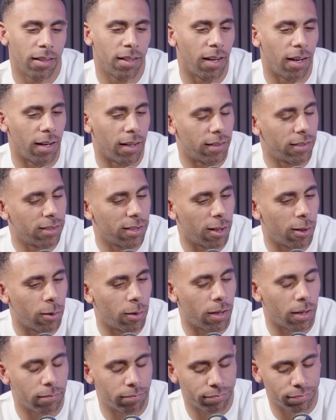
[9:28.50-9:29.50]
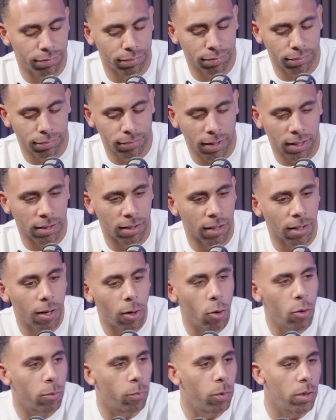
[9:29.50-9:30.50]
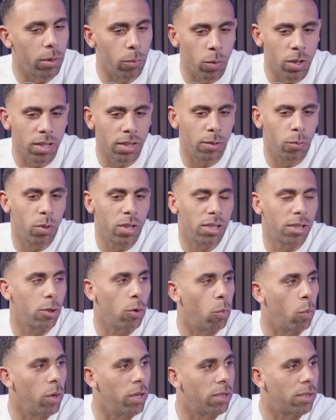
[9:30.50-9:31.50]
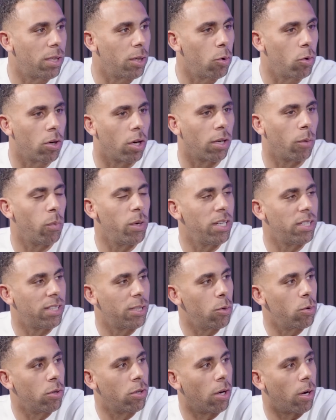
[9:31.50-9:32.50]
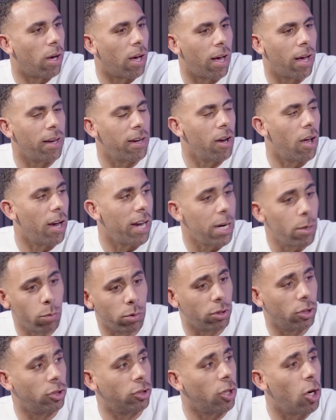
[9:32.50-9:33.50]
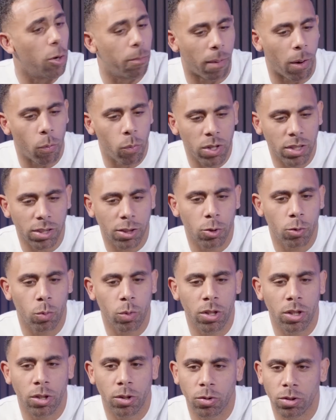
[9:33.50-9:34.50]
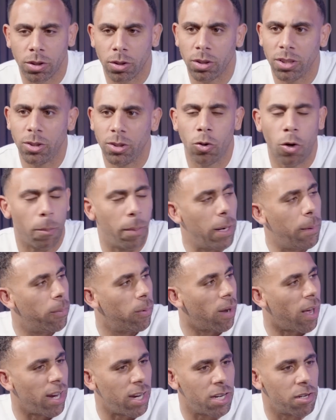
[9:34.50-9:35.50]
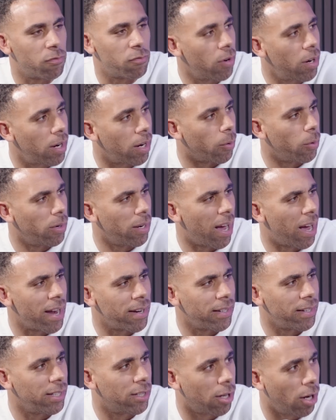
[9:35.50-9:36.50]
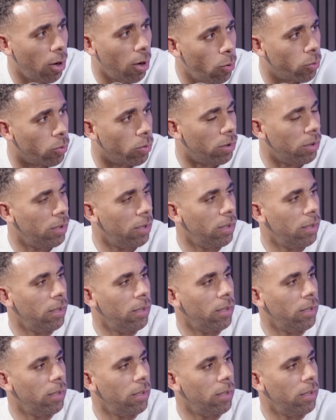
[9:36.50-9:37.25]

Yeah, so I don't know. We we, we still, we still got the, we still got uh, no. He was a joke, but we still we still got people like Ian Wright, Andy Cole, and